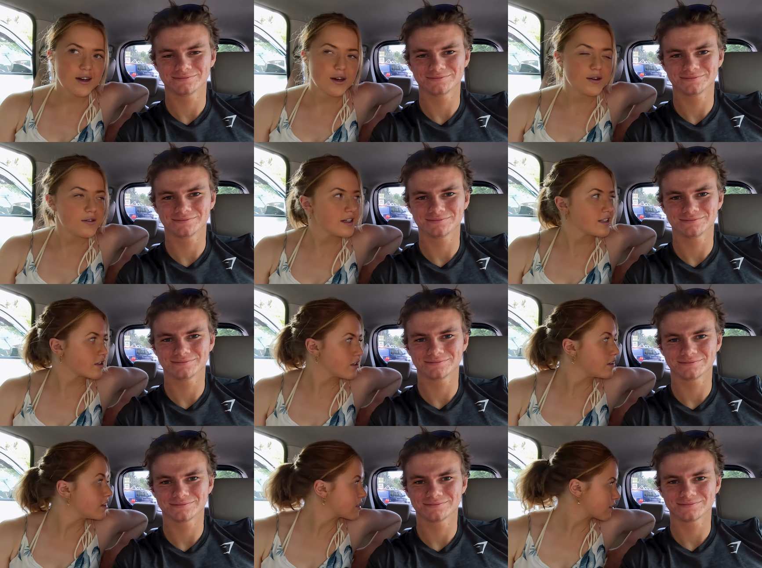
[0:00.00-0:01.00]
Speaker 1: Hopefully it's
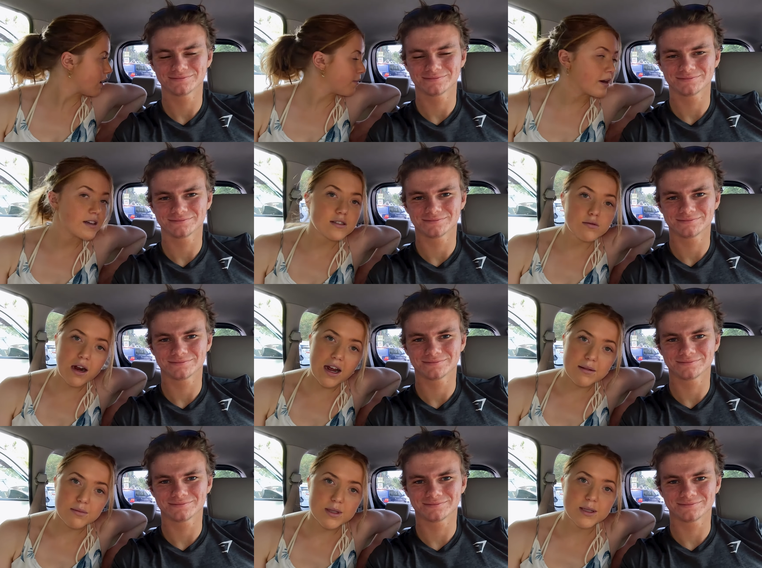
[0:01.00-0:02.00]
good. This car park is
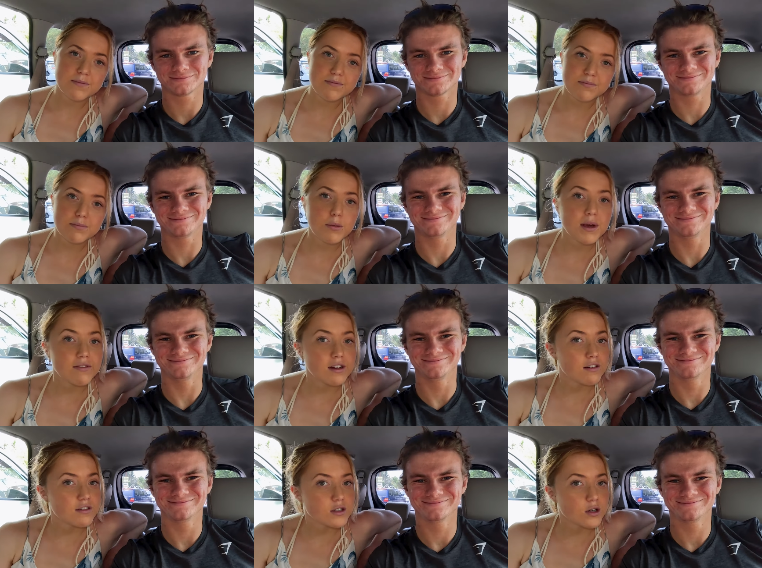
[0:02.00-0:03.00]
rammed, but we have
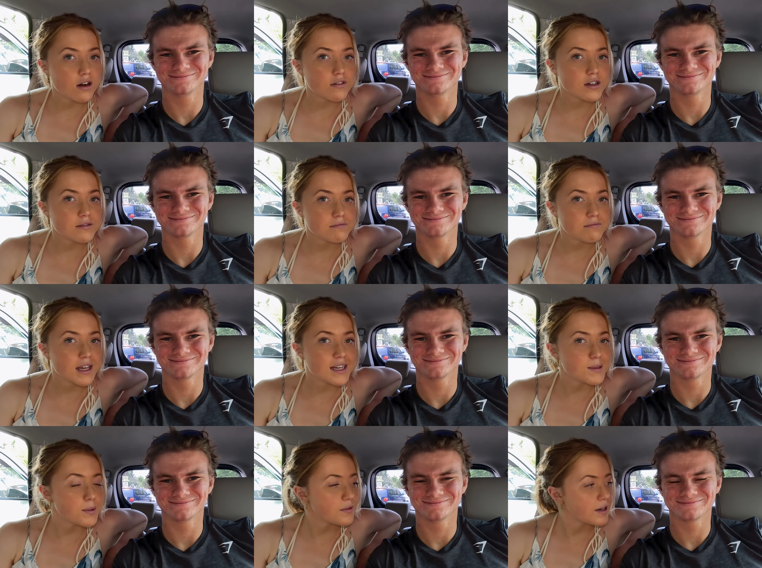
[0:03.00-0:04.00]
a lovely driver
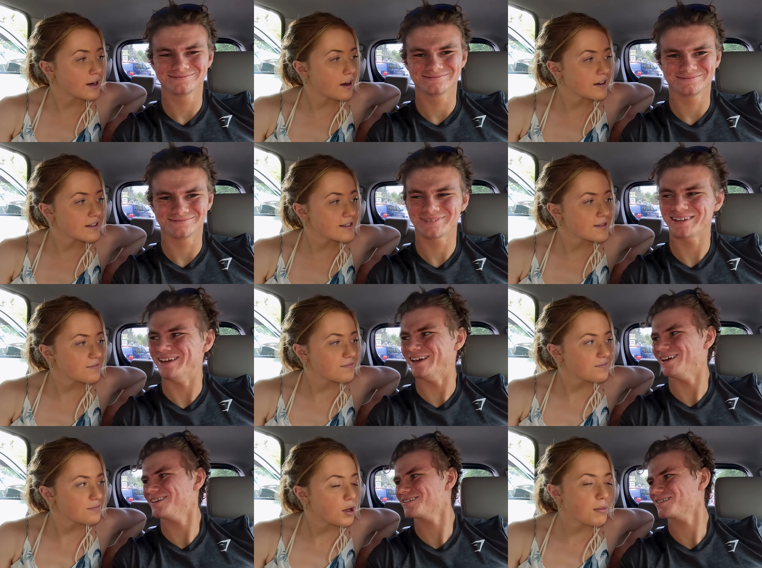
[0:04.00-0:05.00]
and he's been really nice.
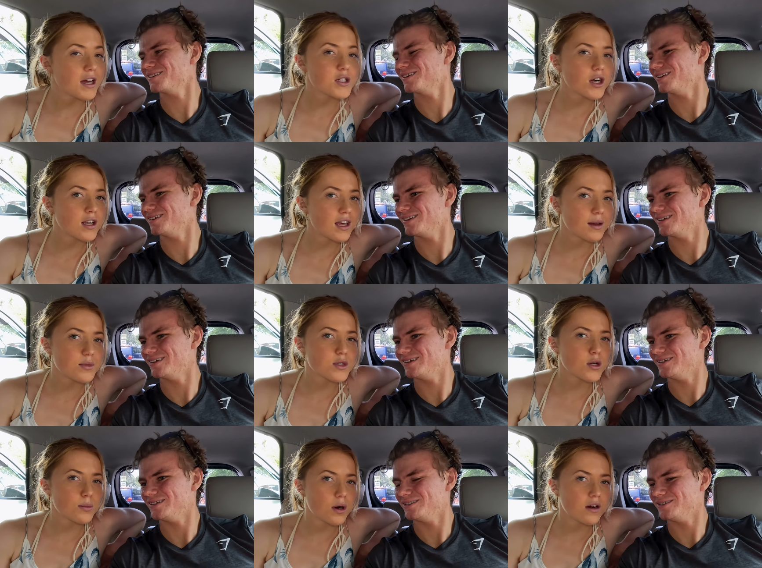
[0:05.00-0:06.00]
Yeah, We might try and get him
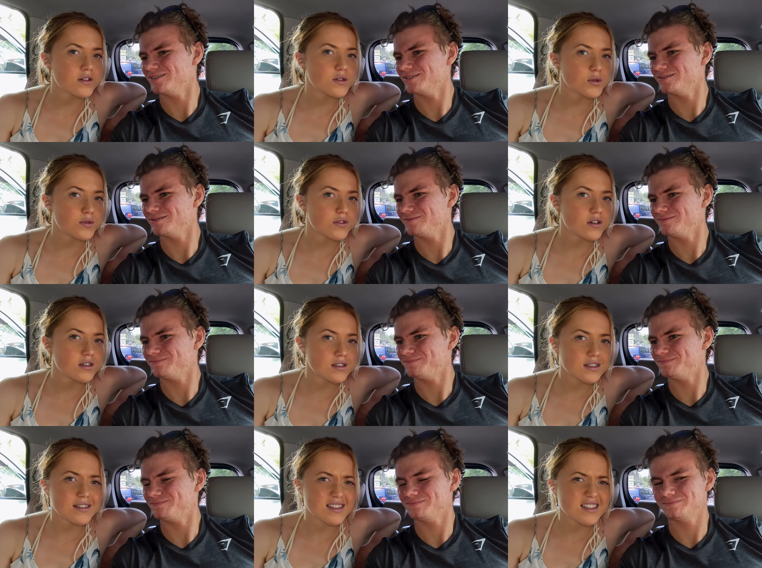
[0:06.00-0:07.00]
to do a private tour for
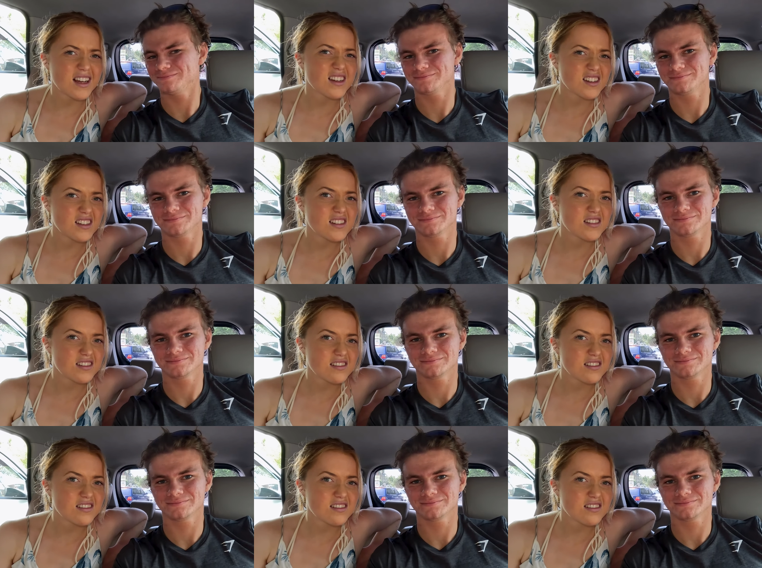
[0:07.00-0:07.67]
us because he's that good.